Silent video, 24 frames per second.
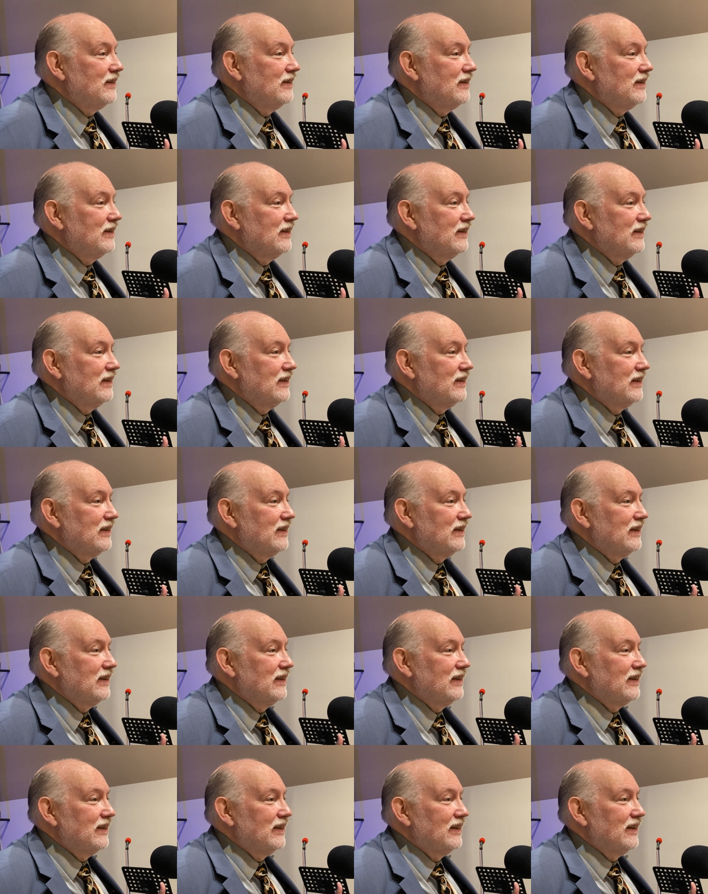
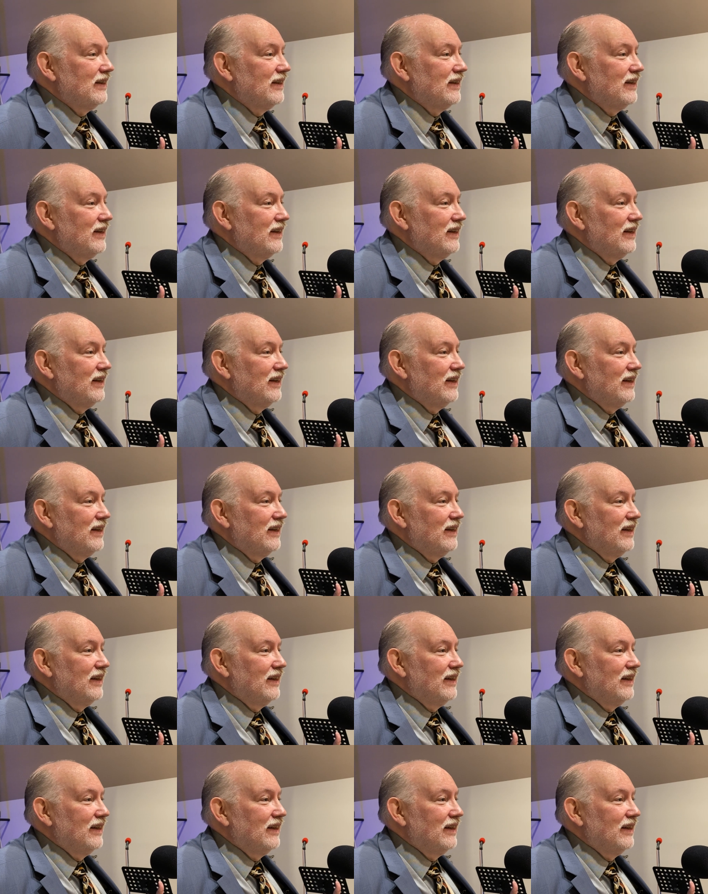(no one is talking)